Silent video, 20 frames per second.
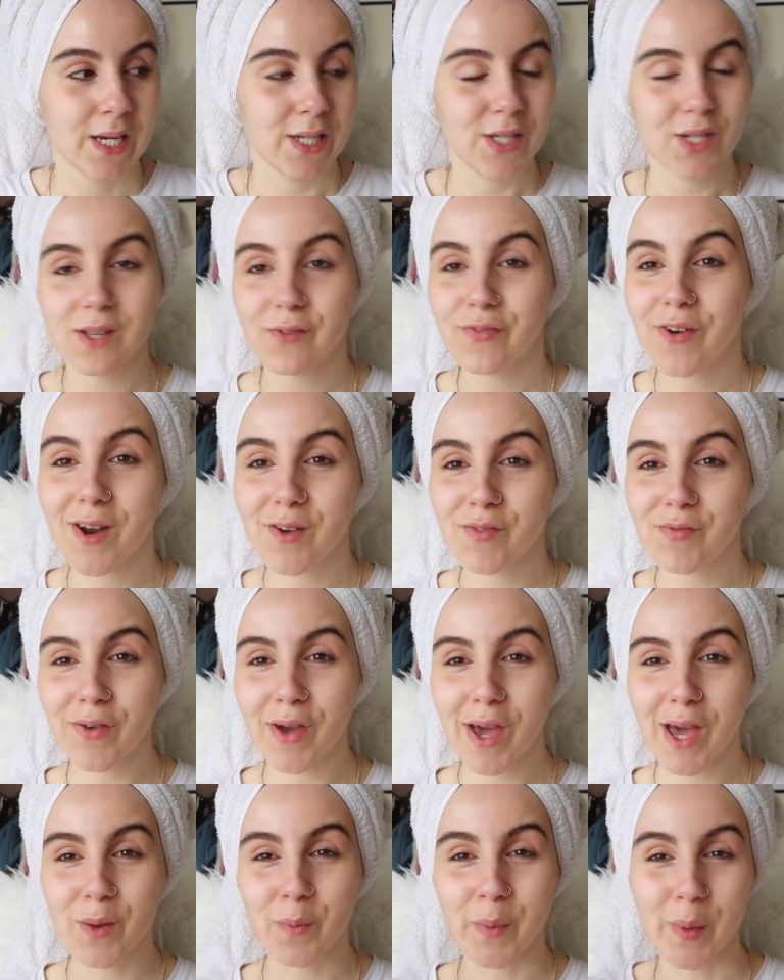to the fun
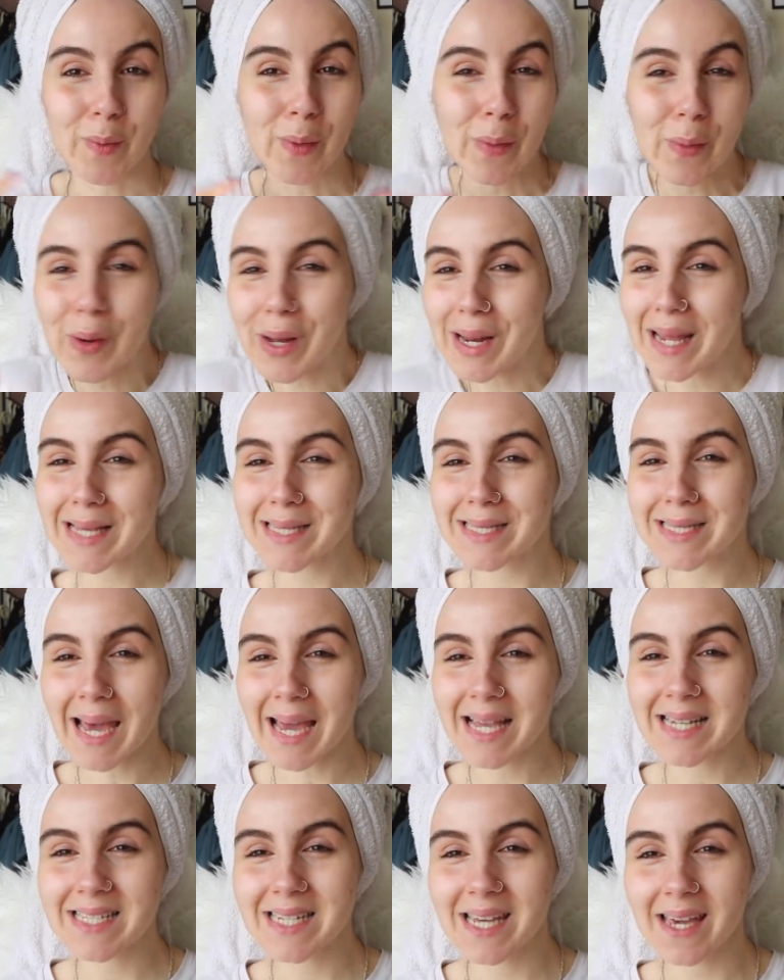fair and we were all
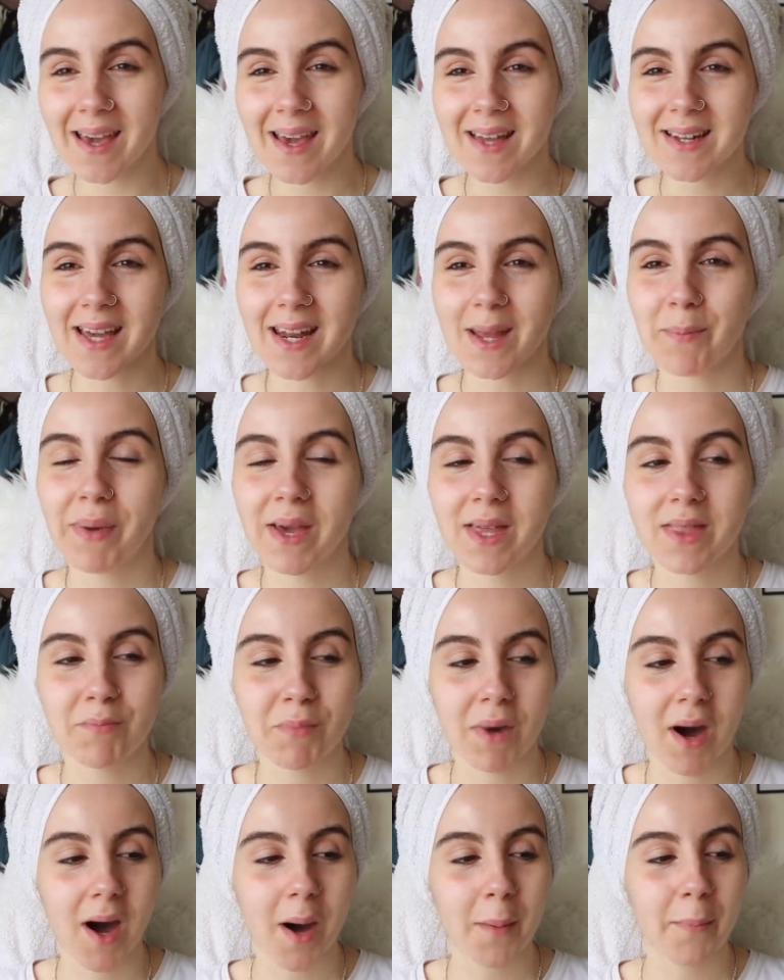excited and I picked
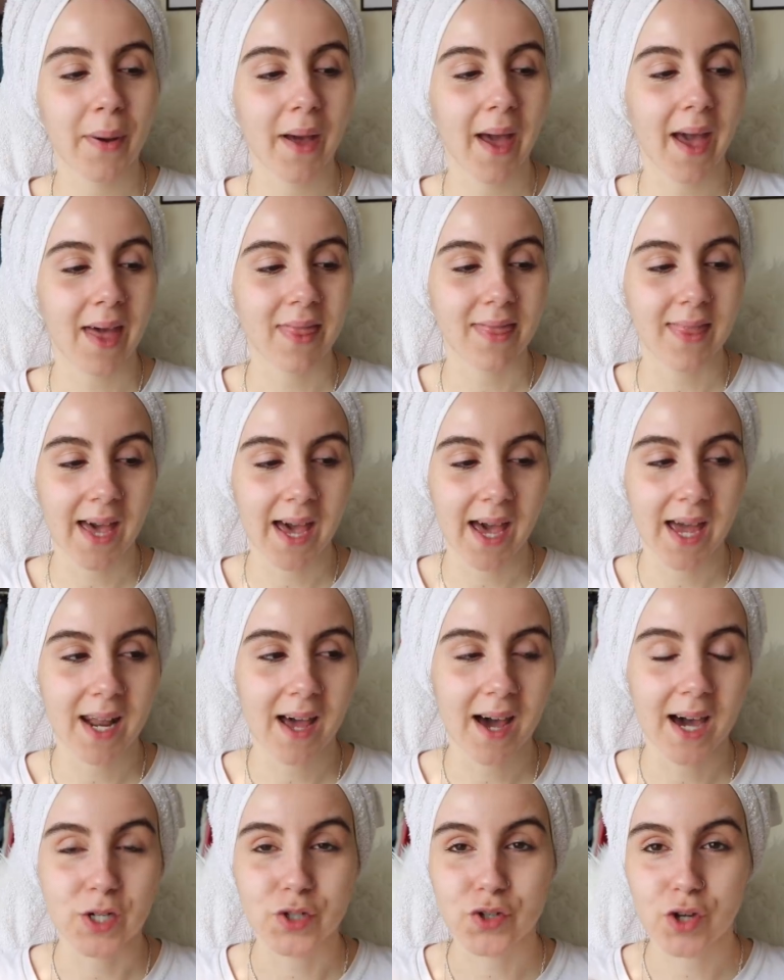them up and then
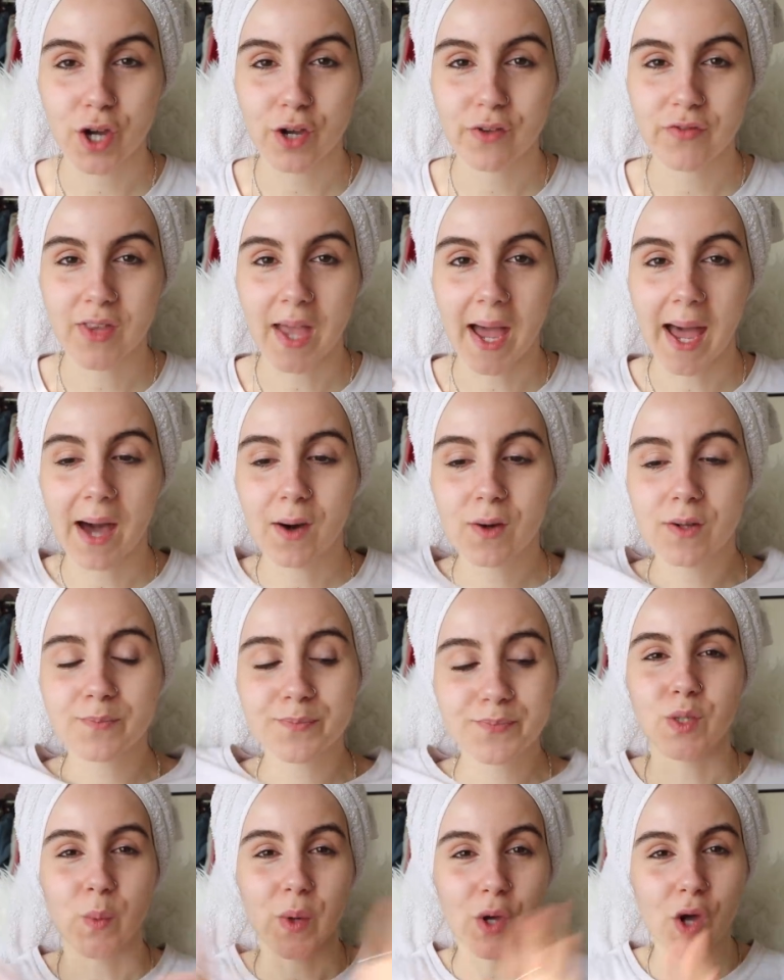I drove
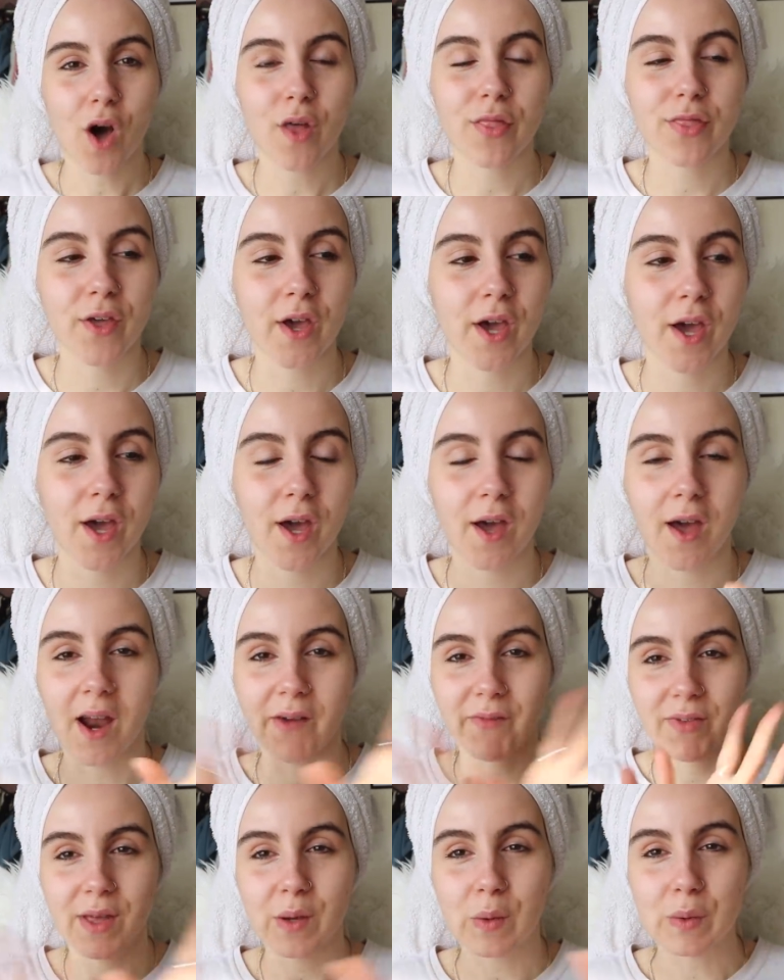down. So we got there,
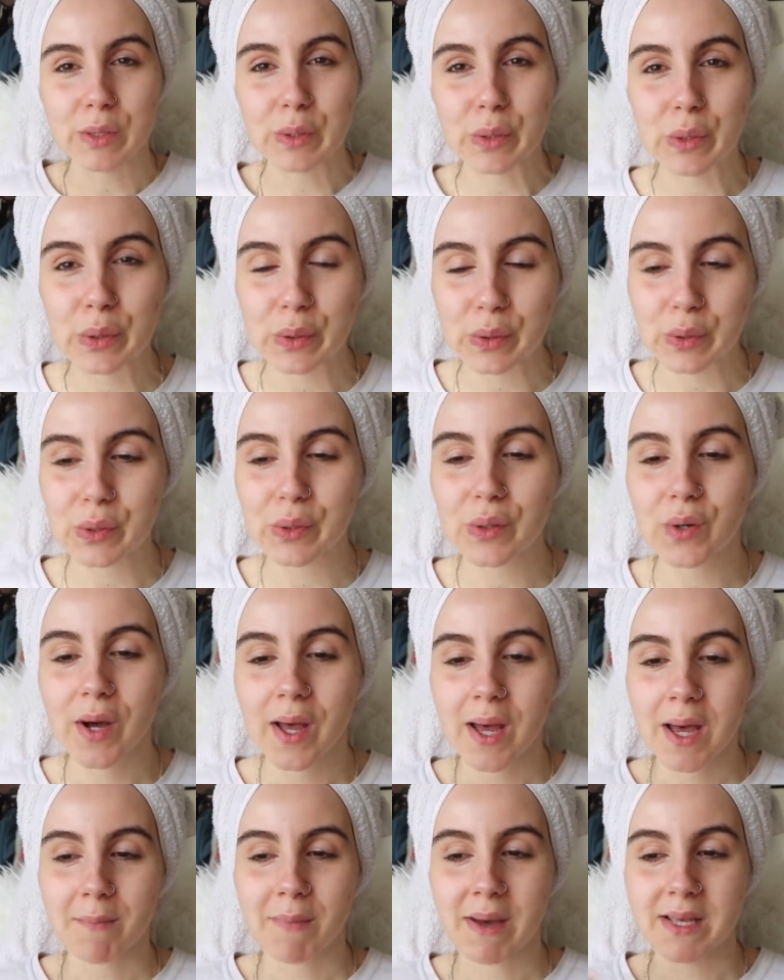everything was cool.
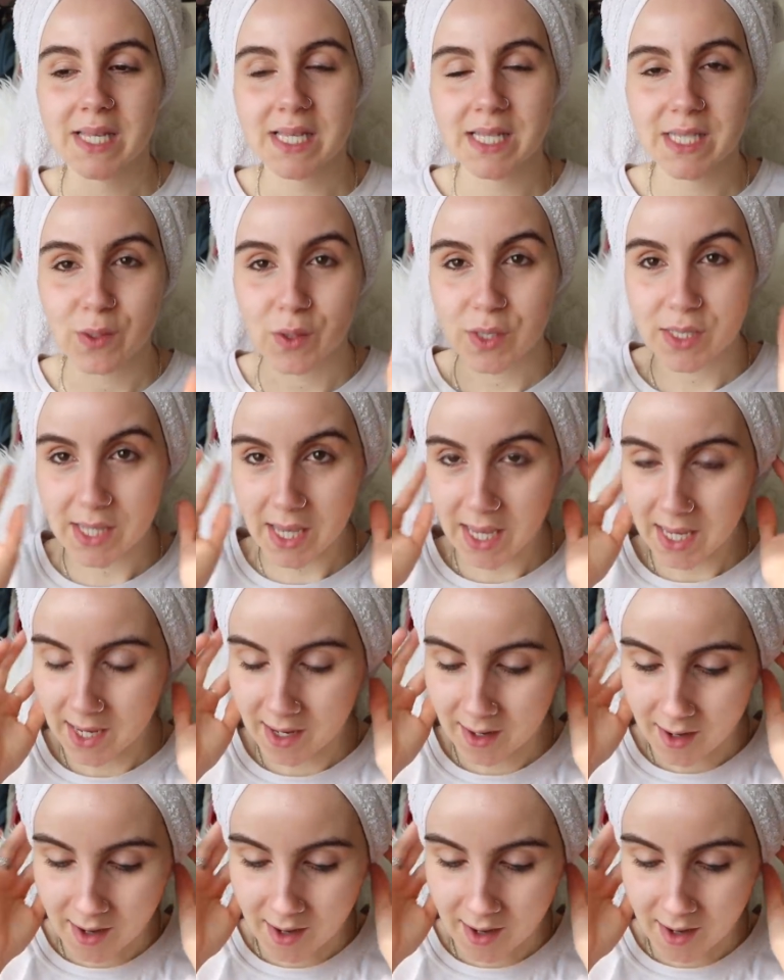My sister was taking